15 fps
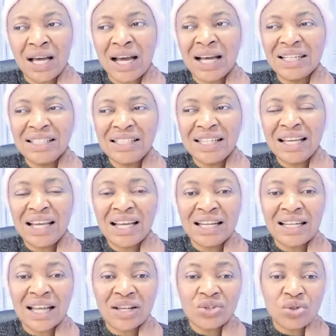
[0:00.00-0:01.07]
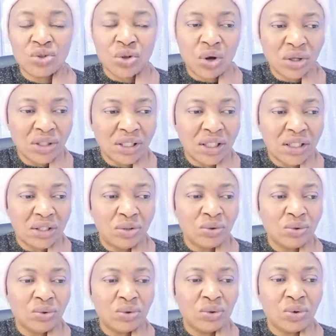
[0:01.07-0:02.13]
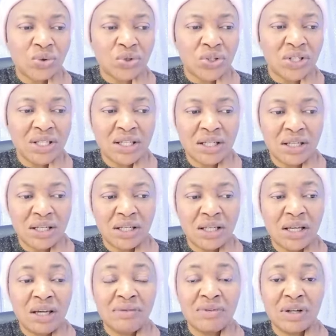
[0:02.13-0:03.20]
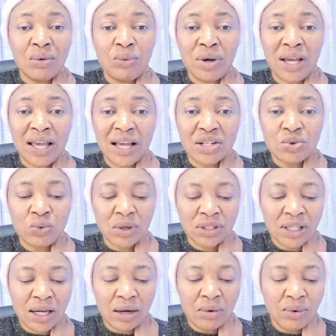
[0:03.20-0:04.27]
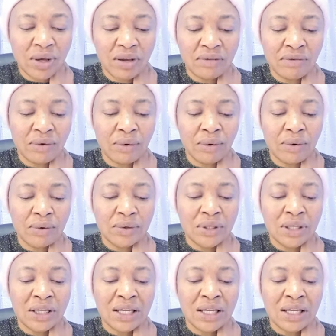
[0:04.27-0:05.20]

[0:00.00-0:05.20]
And they that studied you to see if they will get what they are looking for,